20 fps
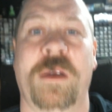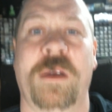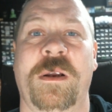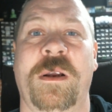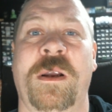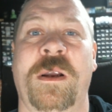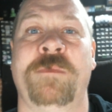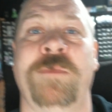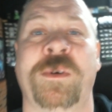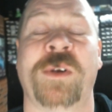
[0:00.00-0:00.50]

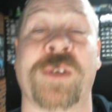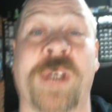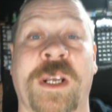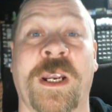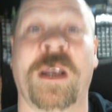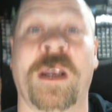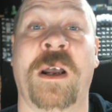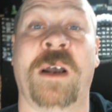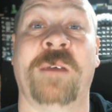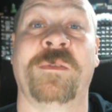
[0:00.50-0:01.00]
I'm using,
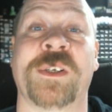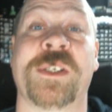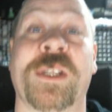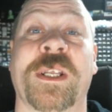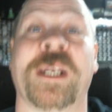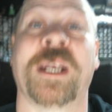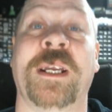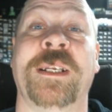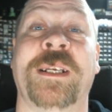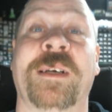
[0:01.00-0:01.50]
obviously,
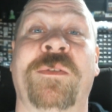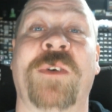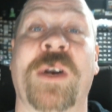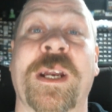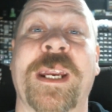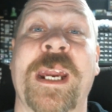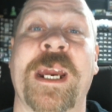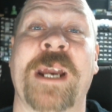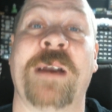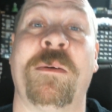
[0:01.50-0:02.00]
a different
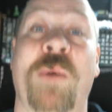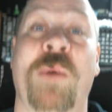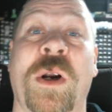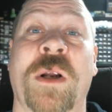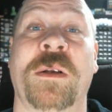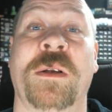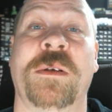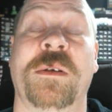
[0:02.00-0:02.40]
camera.